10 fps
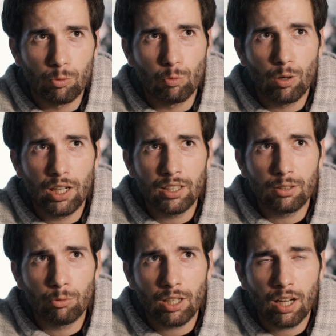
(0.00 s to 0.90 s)

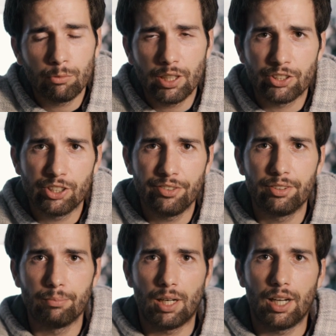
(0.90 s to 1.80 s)
What have we
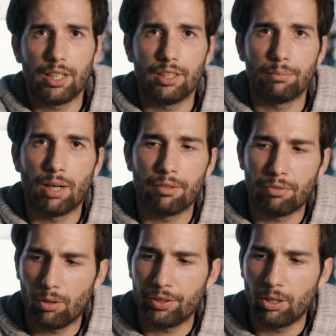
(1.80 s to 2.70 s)
achieved by
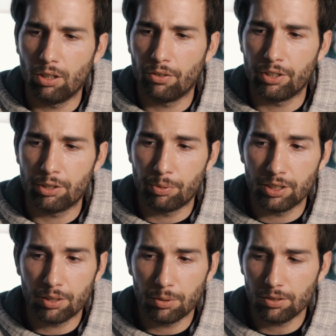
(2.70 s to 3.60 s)
following all of these
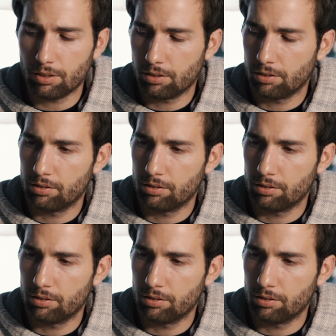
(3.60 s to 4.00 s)
principles?